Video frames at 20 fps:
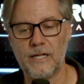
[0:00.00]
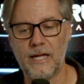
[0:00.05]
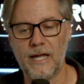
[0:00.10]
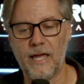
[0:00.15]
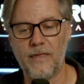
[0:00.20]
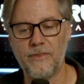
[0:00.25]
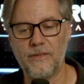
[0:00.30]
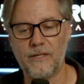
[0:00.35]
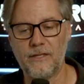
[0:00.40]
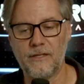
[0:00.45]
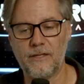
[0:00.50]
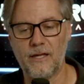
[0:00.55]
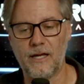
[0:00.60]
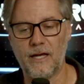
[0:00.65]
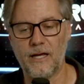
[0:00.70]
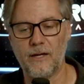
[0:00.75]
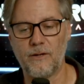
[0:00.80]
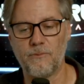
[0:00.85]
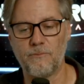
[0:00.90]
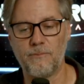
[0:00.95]
and then
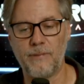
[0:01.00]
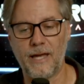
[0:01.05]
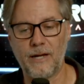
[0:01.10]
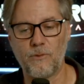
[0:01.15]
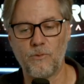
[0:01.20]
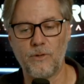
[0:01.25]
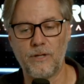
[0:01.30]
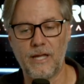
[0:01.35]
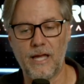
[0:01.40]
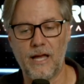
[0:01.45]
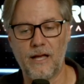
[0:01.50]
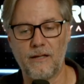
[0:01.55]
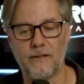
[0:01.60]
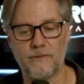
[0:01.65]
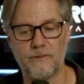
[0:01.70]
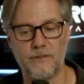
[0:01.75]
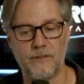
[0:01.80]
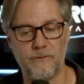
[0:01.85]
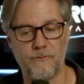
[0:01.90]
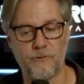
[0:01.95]
Battle Royale
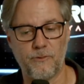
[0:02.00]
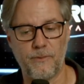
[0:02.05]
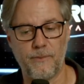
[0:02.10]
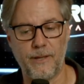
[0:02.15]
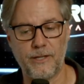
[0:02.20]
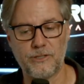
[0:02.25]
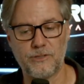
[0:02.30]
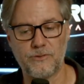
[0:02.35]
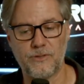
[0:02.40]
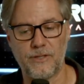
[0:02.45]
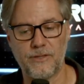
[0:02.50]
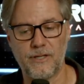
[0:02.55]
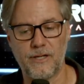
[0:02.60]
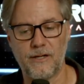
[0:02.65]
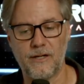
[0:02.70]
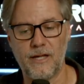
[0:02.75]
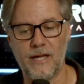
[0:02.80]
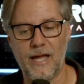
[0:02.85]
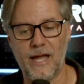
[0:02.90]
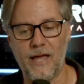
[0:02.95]
information is right
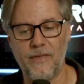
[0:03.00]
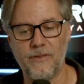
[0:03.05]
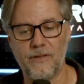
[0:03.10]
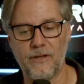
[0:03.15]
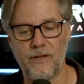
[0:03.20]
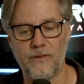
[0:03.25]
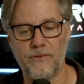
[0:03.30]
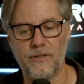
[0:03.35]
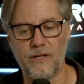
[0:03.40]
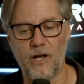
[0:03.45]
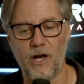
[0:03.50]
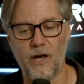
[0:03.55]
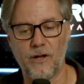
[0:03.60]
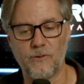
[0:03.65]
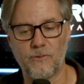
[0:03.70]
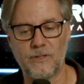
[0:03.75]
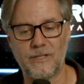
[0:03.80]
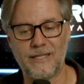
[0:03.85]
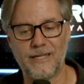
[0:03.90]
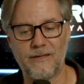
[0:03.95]
there, and then the
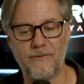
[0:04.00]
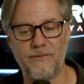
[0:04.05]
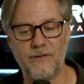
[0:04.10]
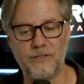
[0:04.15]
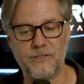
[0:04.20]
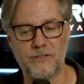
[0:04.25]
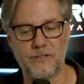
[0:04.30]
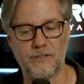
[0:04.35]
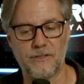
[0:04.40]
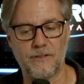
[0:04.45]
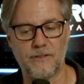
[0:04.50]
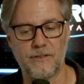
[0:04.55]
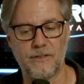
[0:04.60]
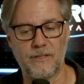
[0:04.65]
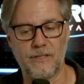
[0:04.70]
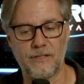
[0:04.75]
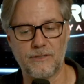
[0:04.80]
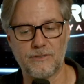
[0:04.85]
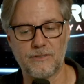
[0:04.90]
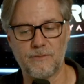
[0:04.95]
auto click feature,
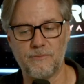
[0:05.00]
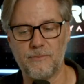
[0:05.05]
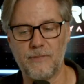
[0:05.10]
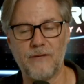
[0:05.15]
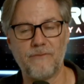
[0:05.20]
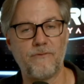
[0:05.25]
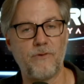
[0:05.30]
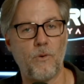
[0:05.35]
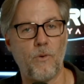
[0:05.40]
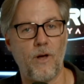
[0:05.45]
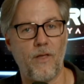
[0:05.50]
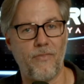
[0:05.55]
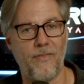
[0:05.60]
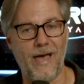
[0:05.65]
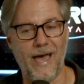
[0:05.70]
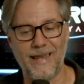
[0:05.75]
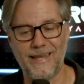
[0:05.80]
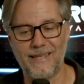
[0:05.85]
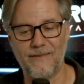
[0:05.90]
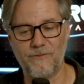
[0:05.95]
there's some info on
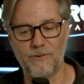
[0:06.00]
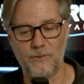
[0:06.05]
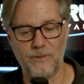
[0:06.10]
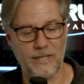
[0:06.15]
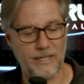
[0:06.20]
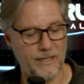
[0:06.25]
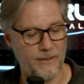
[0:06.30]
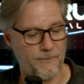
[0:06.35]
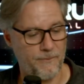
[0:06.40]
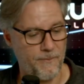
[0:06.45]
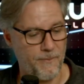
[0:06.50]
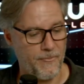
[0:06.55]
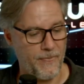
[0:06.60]
that if you need it.